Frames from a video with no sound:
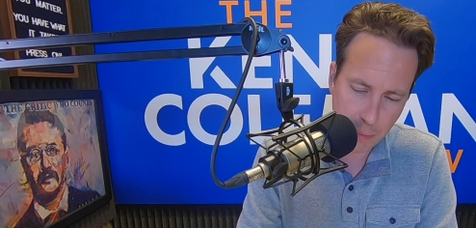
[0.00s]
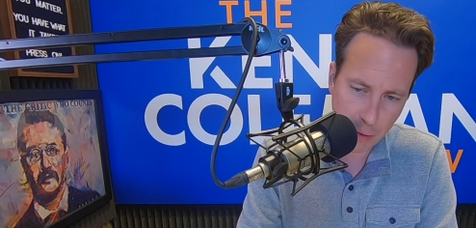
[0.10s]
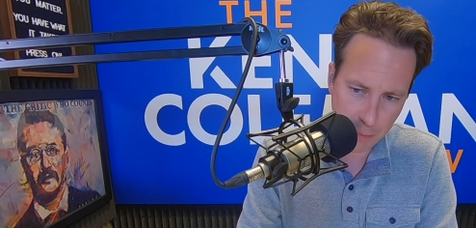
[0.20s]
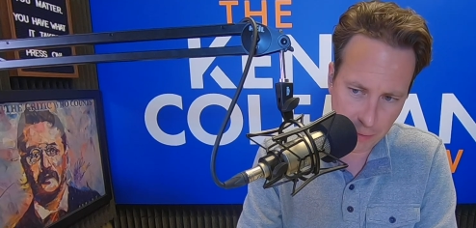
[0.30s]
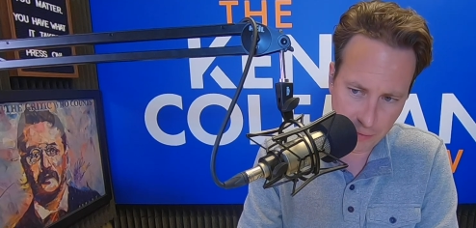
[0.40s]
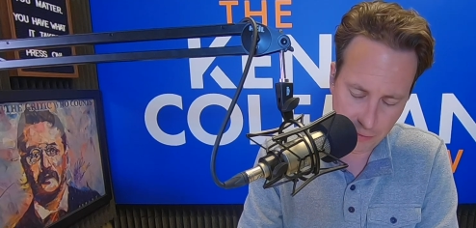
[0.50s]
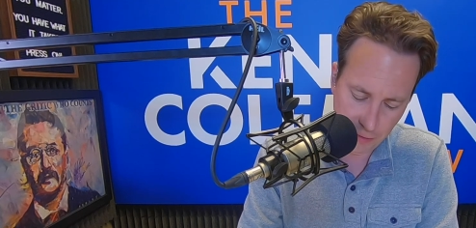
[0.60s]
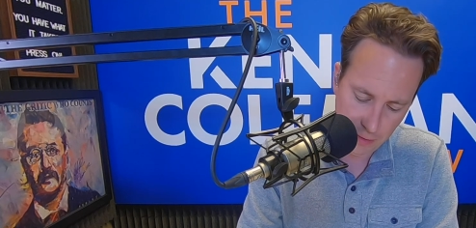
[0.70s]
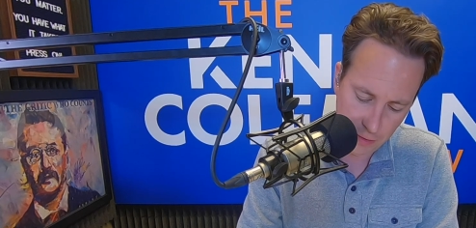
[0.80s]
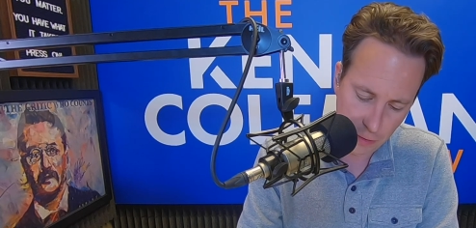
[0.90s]
Speaker 1: purpose.
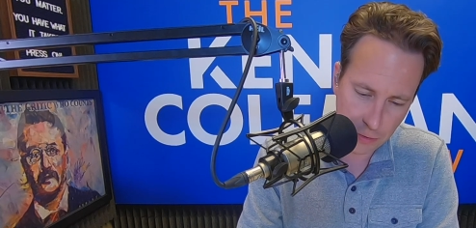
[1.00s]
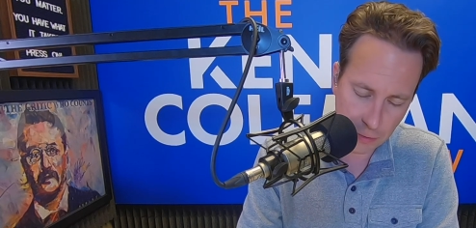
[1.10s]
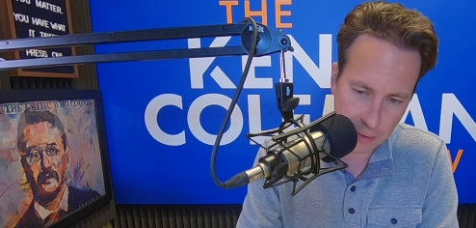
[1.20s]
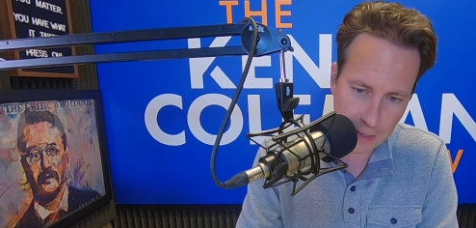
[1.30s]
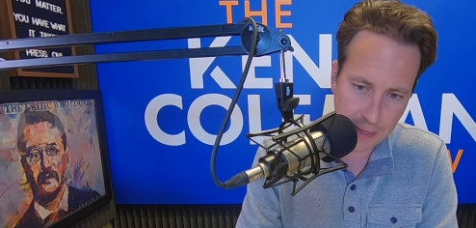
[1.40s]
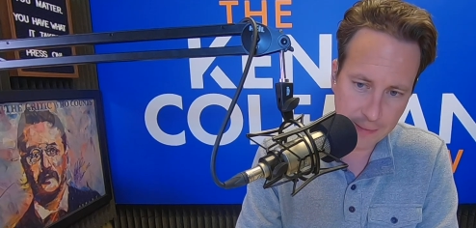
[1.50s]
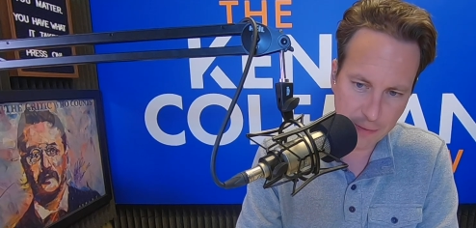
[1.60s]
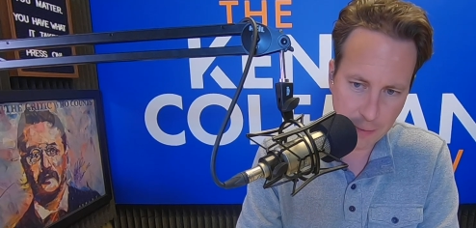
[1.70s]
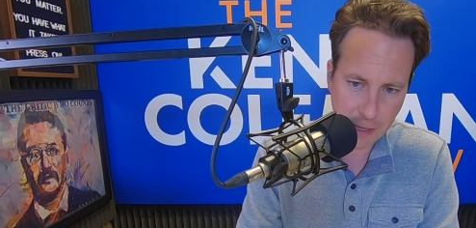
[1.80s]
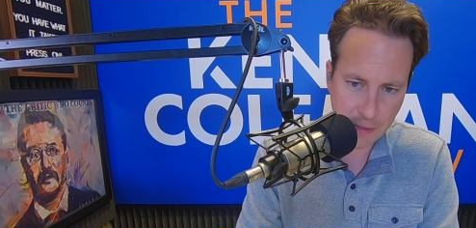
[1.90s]
You threw a lot of
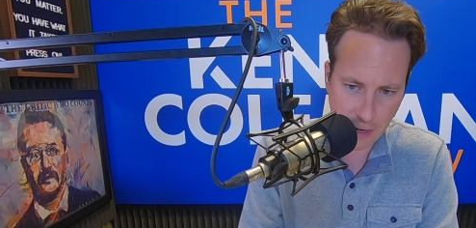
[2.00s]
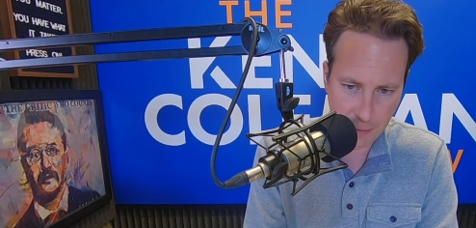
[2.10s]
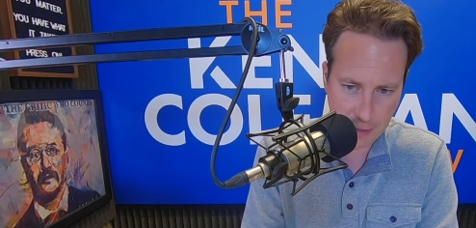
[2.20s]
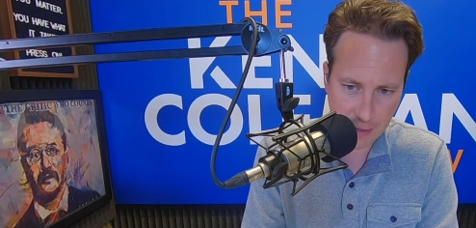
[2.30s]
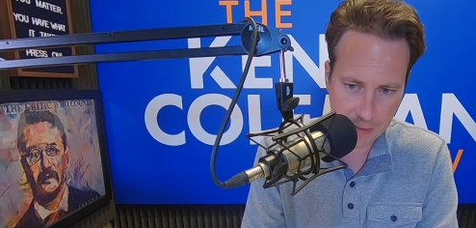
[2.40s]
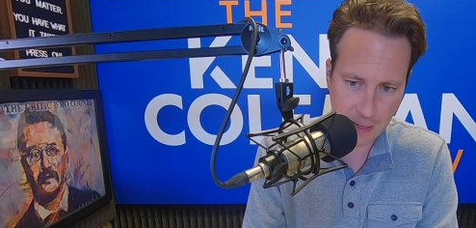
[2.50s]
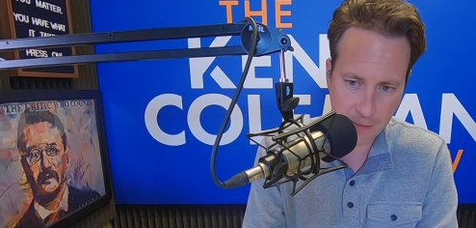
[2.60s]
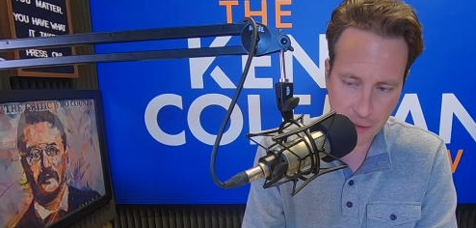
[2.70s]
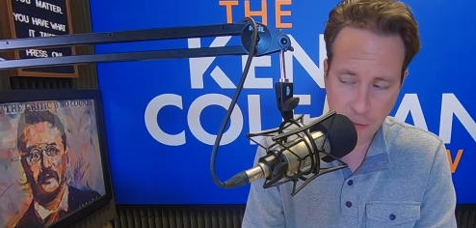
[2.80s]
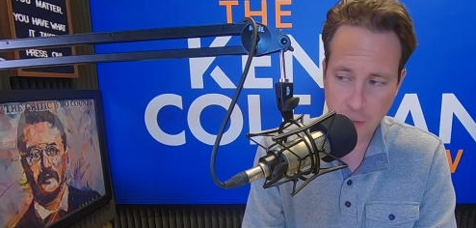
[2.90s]
information at me, and I
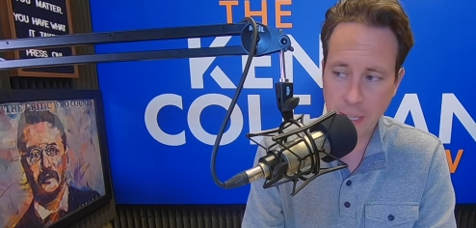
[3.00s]
love it. You're